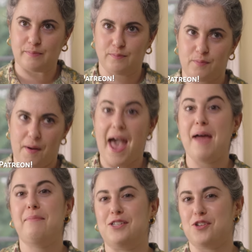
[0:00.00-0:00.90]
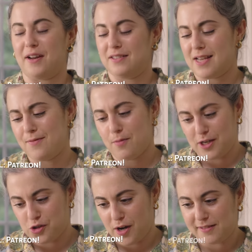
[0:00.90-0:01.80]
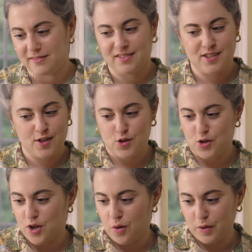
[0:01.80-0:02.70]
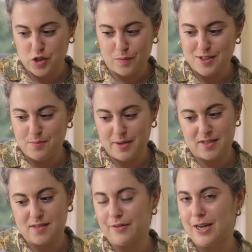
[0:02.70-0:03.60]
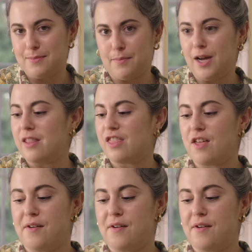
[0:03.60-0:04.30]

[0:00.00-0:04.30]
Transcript: Patreon. And Patreon. Sign up for Patreon. Original recipes several times a month.